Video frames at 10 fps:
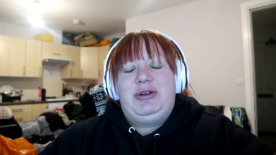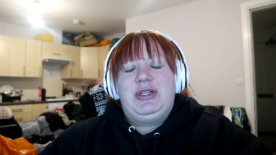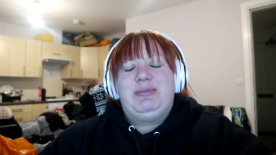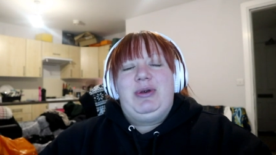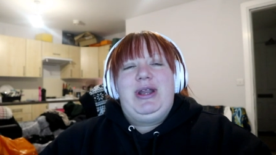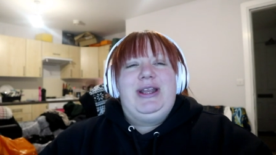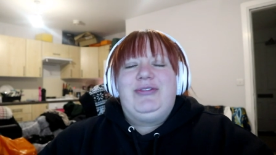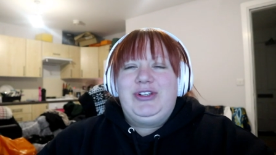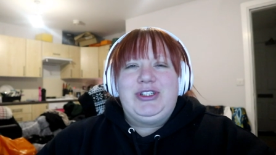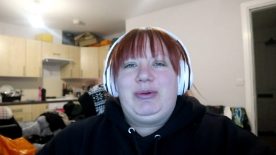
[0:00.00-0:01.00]
my other brain,
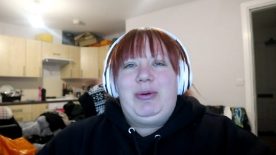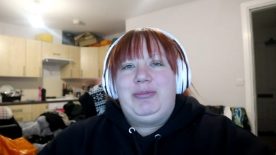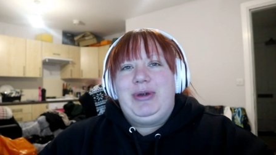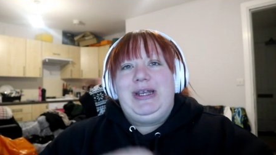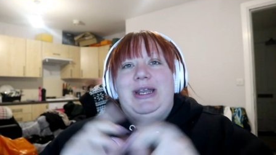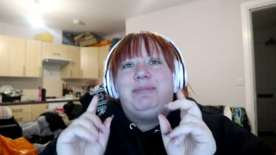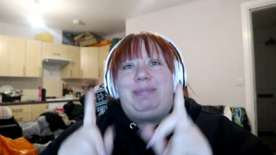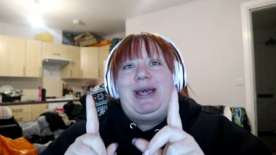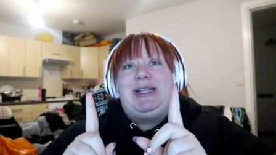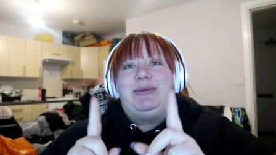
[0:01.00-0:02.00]
I've only got one brain and it
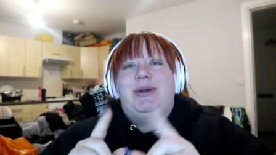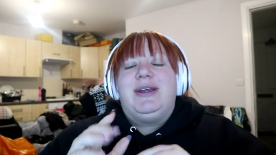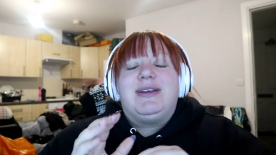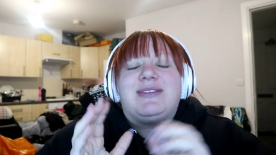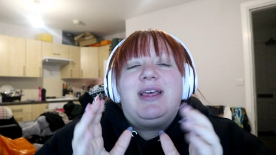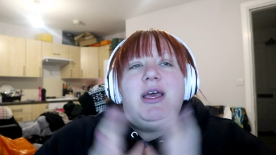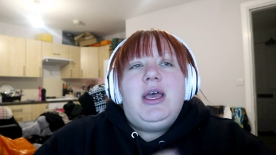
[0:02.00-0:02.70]
barely works.